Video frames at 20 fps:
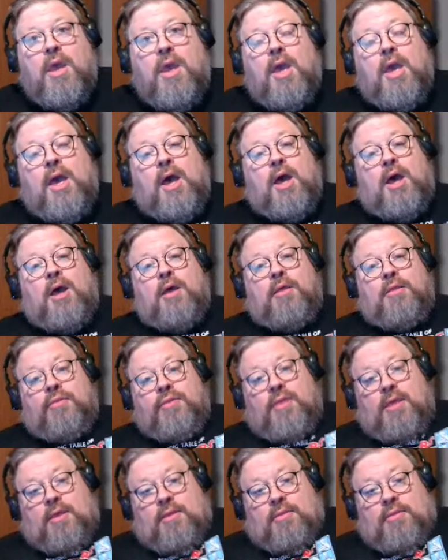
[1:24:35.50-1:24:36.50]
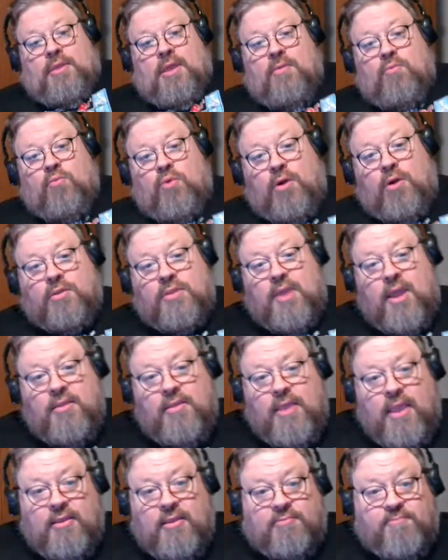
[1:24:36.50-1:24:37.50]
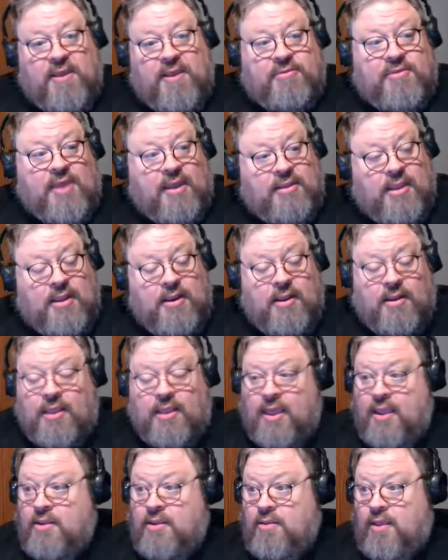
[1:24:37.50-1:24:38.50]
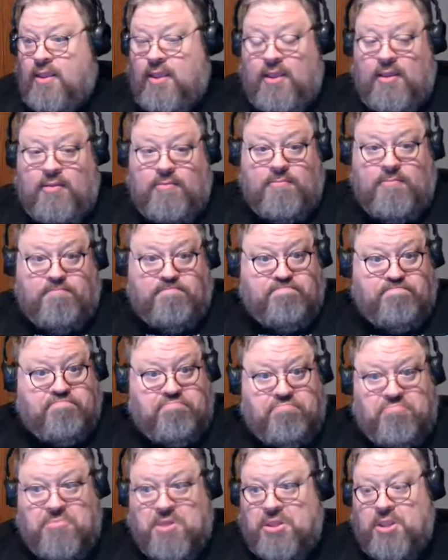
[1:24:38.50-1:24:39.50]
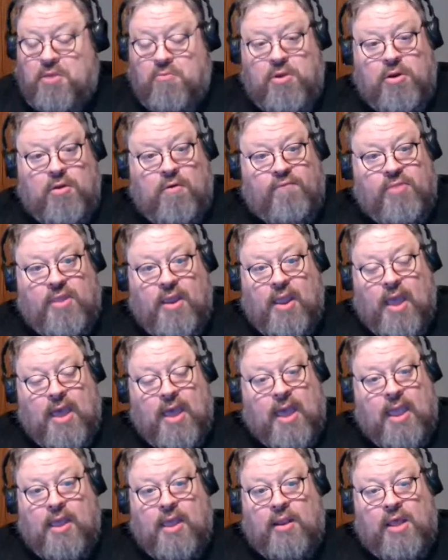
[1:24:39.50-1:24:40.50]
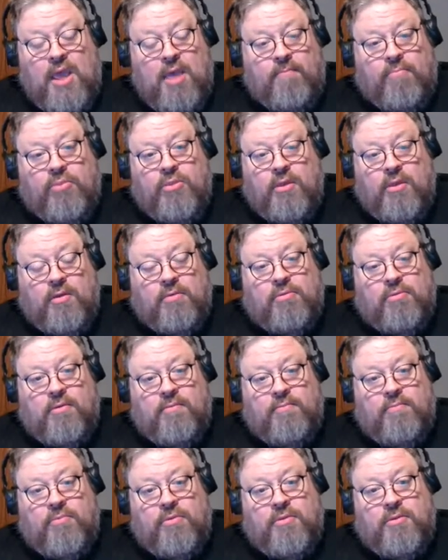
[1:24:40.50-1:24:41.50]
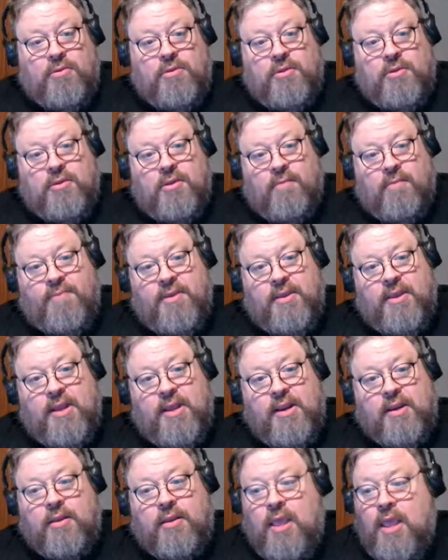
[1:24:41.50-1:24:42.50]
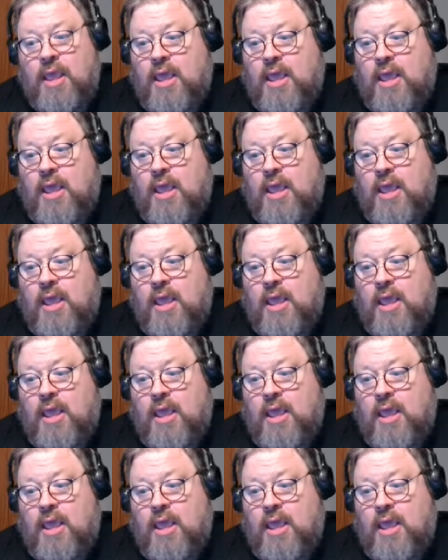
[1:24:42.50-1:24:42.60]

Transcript: They worked on Space 1999, and then they went over to ILM, the beginning.